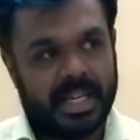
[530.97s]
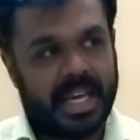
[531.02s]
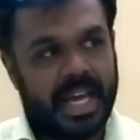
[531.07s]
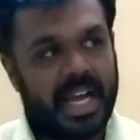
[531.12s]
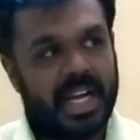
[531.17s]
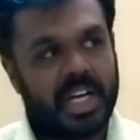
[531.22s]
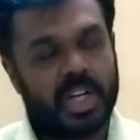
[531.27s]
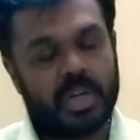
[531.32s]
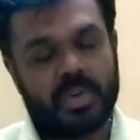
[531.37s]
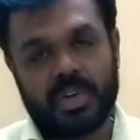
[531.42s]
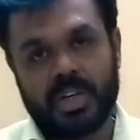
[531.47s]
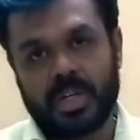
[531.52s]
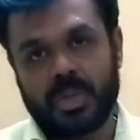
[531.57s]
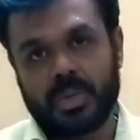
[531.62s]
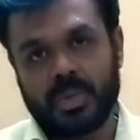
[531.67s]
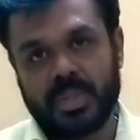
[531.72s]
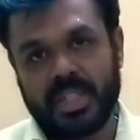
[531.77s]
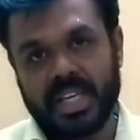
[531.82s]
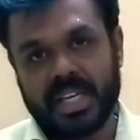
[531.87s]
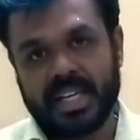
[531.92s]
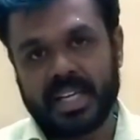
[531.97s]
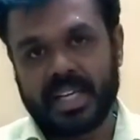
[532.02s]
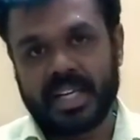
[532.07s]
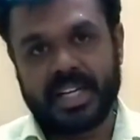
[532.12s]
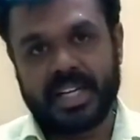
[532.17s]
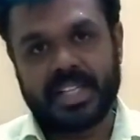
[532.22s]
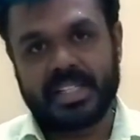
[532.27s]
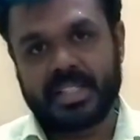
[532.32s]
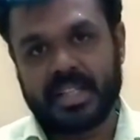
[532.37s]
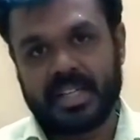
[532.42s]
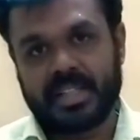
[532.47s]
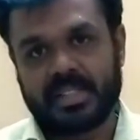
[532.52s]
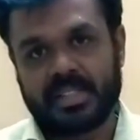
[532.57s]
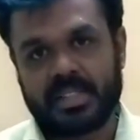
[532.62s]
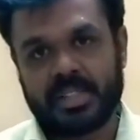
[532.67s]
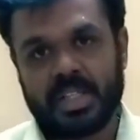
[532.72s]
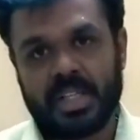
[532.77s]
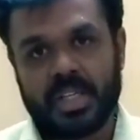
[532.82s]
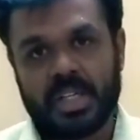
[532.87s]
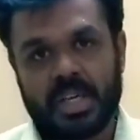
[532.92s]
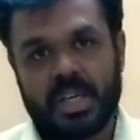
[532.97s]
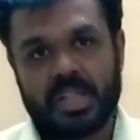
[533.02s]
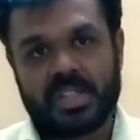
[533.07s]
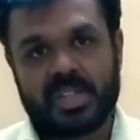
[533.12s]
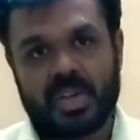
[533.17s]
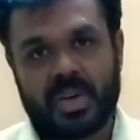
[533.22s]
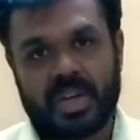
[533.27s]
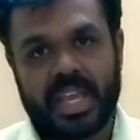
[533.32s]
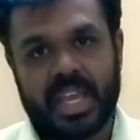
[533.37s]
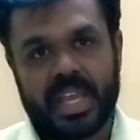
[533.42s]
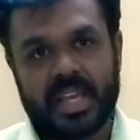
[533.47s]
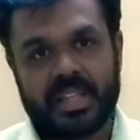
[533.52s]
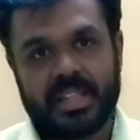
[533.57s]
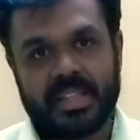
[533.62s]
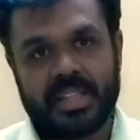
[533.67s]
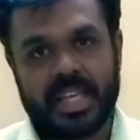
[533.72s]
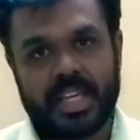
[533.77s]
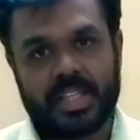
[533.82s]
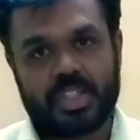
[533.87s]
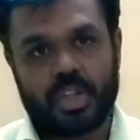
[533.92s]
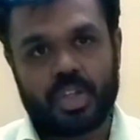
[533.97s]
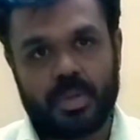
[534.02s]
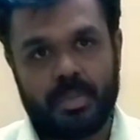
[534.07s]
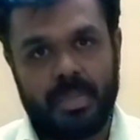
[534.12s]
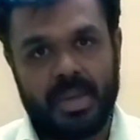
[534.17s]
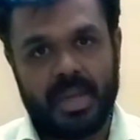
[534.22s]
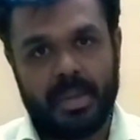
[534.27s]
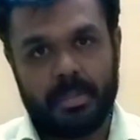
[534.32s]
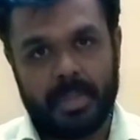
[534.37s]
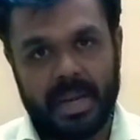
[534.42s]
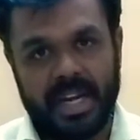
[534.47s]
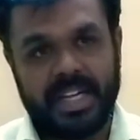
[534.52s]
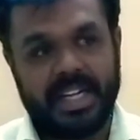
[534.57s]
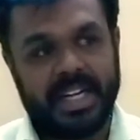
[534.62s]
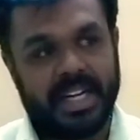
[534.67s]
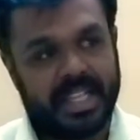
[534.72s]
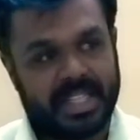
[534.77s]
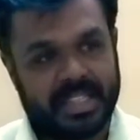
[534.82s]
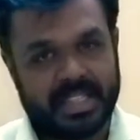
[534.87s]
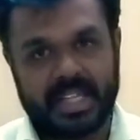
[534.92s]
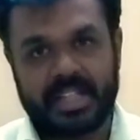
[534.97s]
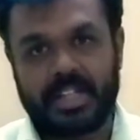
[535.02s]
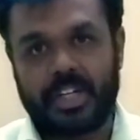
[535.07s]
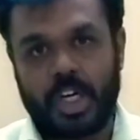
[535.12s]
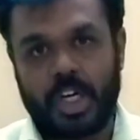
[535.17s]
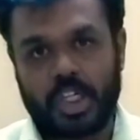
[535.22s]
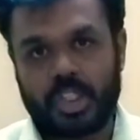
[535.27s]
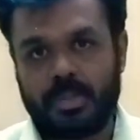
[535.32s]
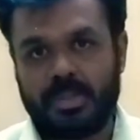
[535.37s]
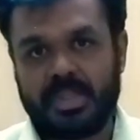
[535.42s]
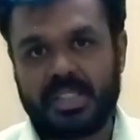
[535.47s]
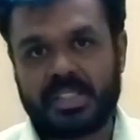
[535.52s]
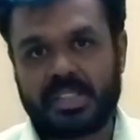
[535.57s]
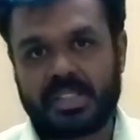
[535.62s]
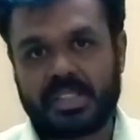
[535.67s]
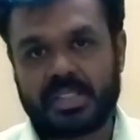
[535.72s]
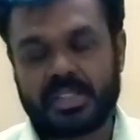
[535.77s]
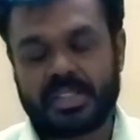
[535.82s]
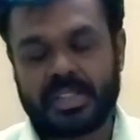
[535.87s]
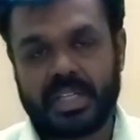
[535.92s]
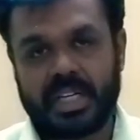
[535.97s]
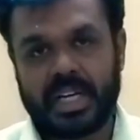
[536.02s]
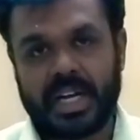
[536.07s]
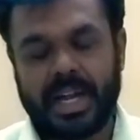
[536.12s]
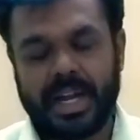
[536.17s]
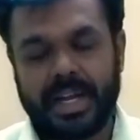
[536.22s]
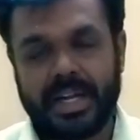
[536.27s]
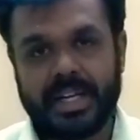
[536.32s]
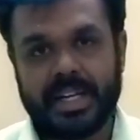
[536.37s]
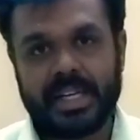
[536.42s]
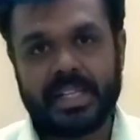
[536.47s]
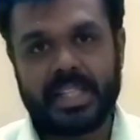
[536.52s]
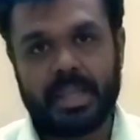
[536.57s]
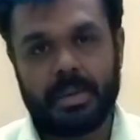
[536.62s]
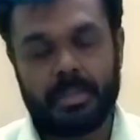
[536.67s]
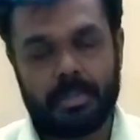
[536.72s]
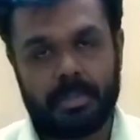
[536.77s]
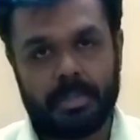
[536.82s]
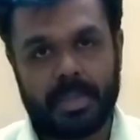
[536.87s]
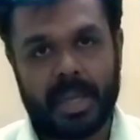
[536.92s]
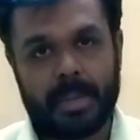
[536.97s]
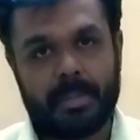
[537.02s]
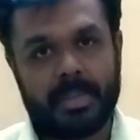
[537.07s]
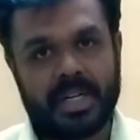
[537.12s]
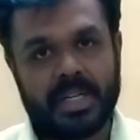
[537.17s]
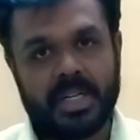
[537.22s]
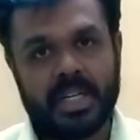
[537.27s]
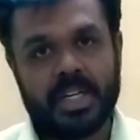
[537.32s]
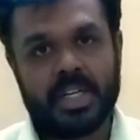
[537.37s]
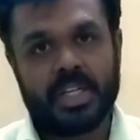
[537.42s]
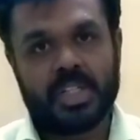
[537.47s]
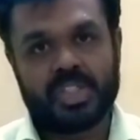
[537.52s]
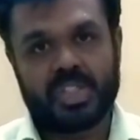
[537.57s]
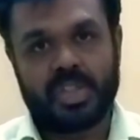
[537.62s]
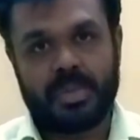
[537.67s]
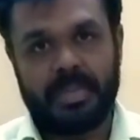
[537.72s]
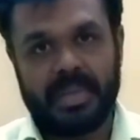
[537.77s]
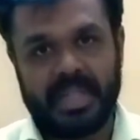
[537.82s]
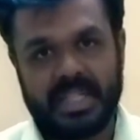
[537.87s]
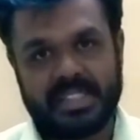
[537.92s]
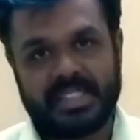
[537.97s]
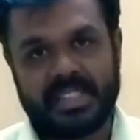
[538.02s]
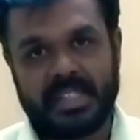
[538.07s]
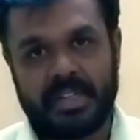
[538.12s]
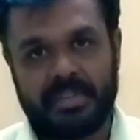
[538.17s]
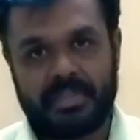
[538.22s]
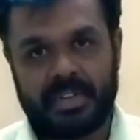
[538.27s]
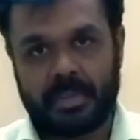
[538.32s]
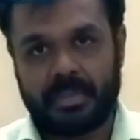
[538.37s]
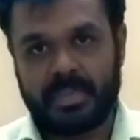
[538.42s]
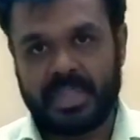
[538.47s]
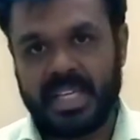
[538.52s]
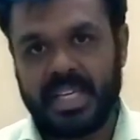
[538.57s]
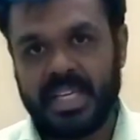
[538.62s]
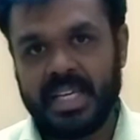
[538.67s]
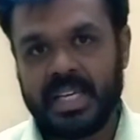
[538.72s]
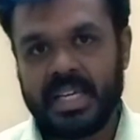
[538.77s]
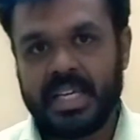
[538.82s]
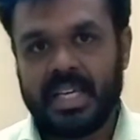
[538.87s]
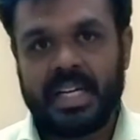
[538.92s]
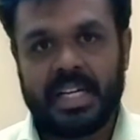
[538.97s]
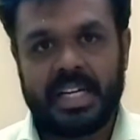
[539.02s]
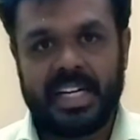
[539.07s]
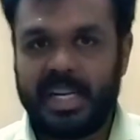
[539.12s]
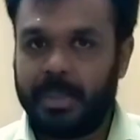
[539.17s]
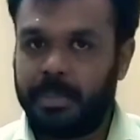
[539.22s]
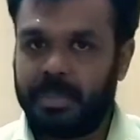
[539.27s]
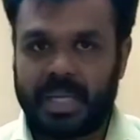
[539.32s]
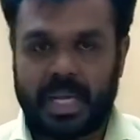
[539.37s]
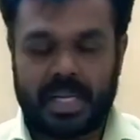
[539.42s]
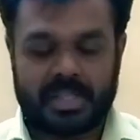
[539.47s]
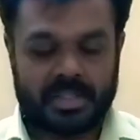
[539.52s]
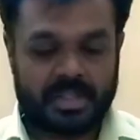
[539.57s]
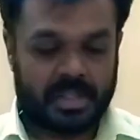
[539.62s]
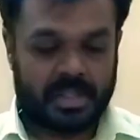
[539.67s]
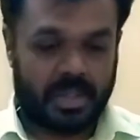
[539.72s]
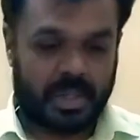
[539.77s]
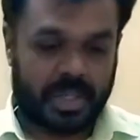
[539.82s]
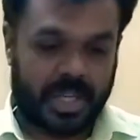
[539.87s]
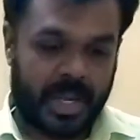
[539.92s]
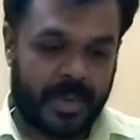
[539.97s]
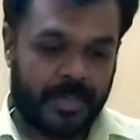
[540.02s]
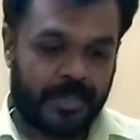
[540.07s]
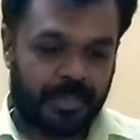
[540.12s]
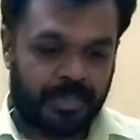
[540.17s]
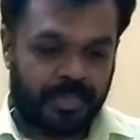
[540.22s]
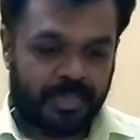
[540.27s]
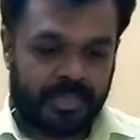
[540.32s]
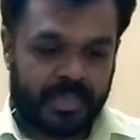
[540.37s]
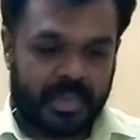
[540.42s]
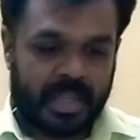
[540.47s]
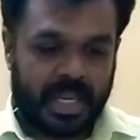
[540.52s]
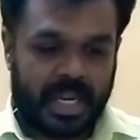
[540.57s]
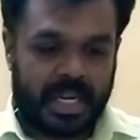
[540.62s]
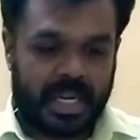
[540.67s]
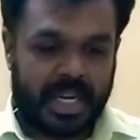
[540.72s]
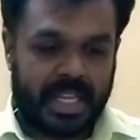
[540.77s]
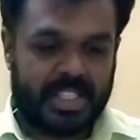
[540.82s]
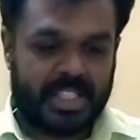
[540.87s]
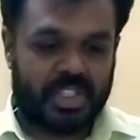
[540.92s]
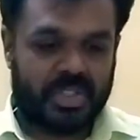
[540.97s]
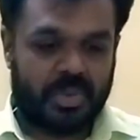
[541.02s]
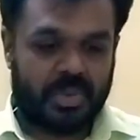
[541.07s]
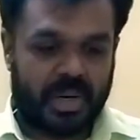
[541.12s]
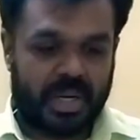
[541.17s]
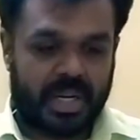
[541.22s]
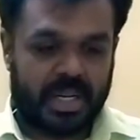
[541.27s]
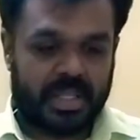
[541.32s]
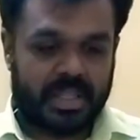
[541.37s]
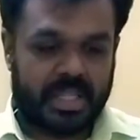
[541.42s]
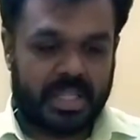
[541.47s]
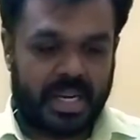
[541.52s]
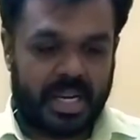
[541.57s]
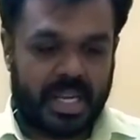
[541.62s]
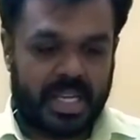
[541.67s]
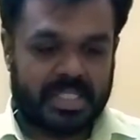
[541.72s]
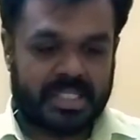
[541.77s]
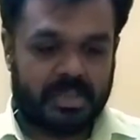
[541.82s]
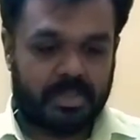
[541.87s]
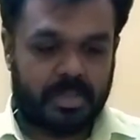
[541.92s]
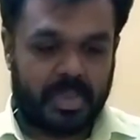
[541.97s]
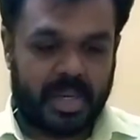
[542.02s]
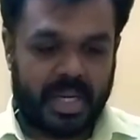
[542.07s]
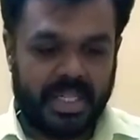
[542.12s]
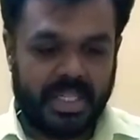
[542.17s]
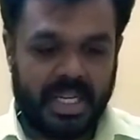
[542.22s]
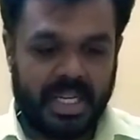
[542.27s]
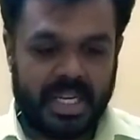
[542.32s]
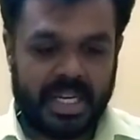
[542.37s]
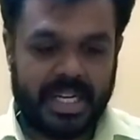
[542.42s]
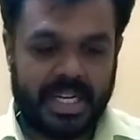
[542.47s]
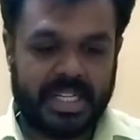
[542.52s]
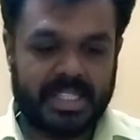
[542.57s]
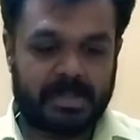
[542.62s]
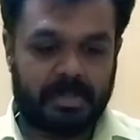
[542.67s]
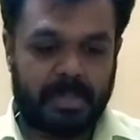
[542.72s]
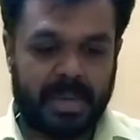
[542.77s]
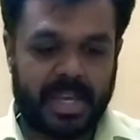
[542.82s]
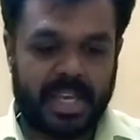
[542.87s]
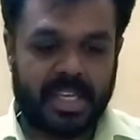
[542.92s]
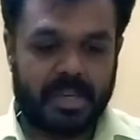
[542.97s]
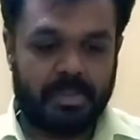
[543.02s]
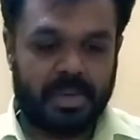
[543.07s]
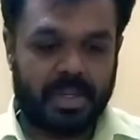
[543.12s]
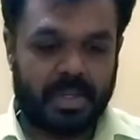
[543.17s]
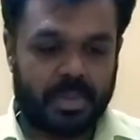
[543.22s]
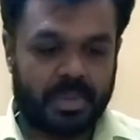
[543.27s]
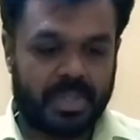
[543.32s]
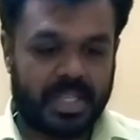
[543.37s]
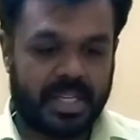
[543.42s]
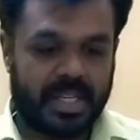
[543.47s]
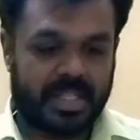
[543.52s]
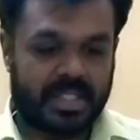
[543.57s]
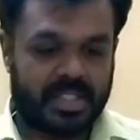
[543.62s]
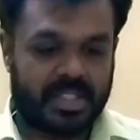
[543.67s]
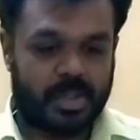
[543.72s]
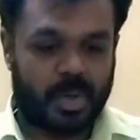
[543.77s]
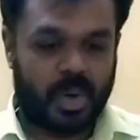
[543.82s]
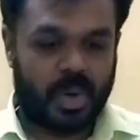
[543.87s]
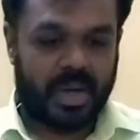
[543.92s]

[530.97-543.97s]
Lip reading: and hand over to the creditors. So okay, they should be maintaining the documents until the payment should be received from the debtors. Okay, and next one, the last point, it is payable to the